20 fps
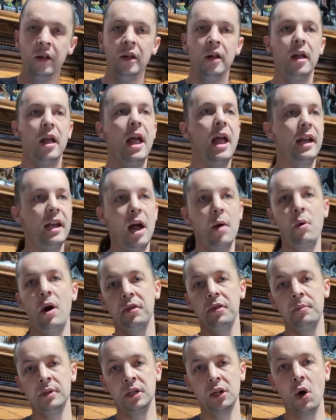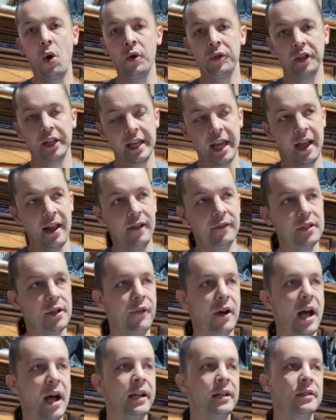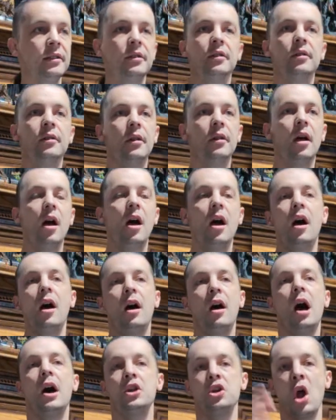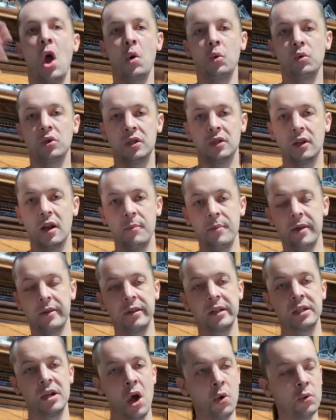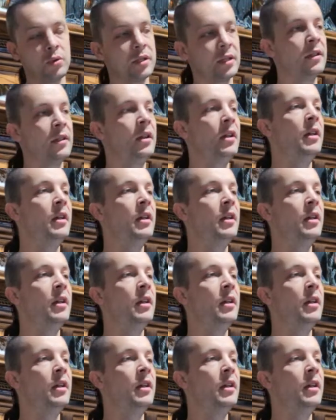and I want them to go in the cave to find a missing note.